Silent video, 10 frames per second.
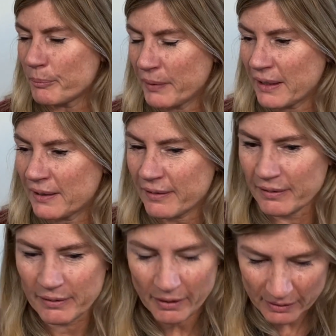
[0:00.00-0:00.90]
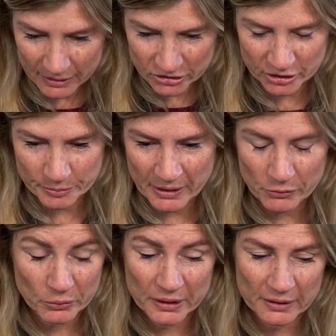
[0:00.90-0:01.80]
be in the hardship they're
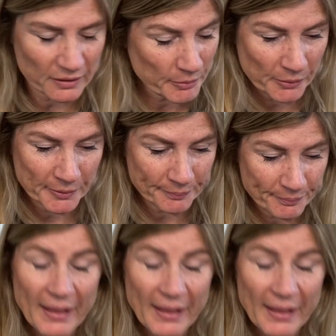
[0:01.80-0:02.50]
all in at the moment.